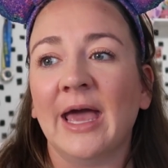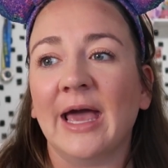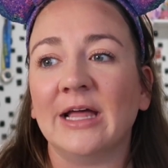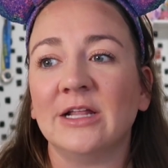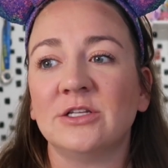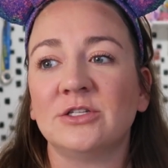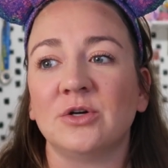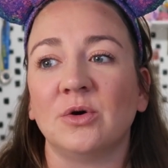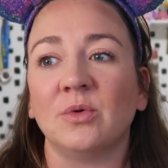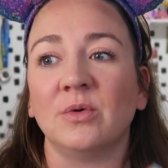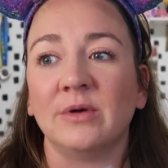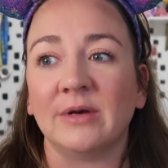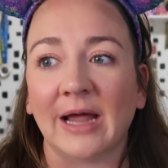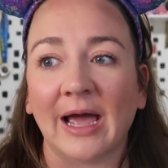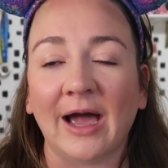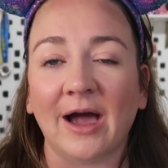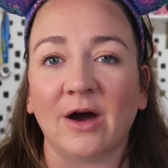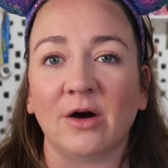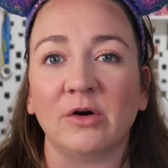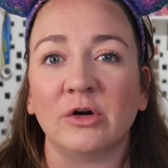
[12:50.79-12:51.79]
And so
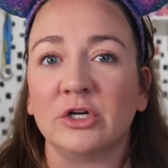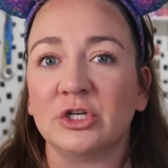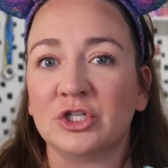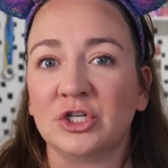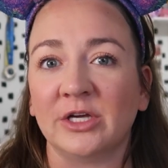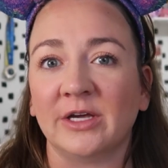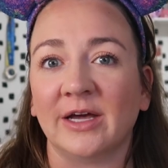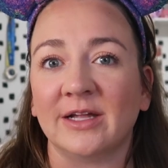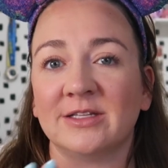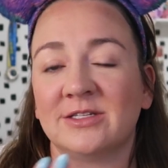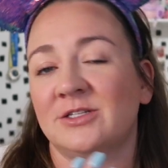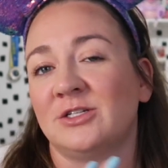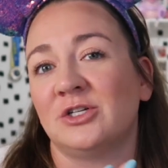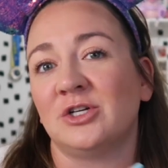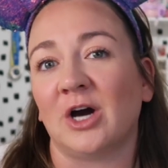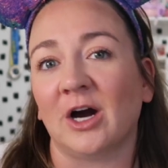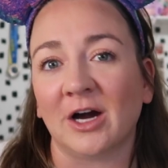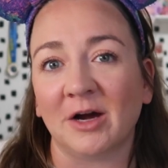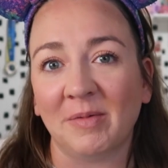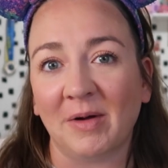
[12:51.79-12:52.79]
now she gets to
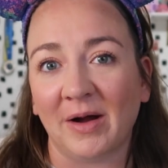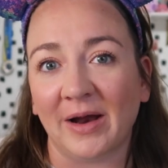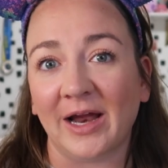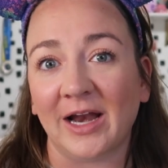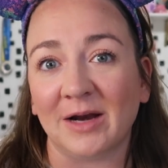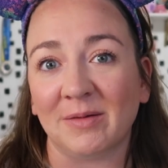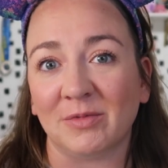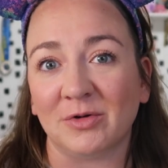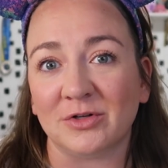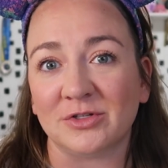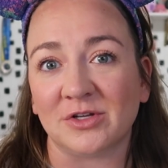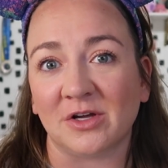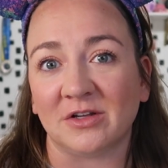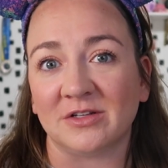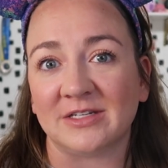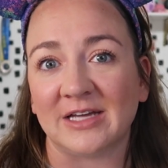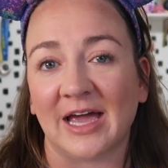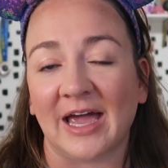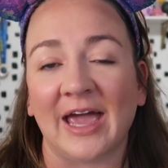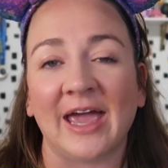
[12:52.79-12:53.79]
talk about animals
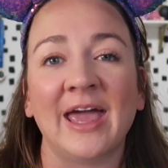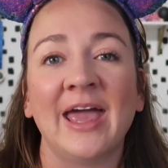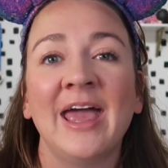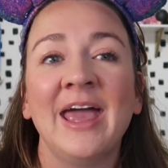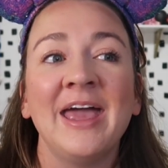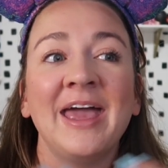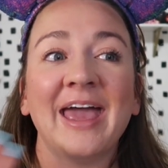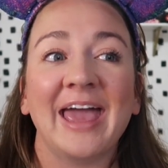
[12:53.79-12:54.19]
all day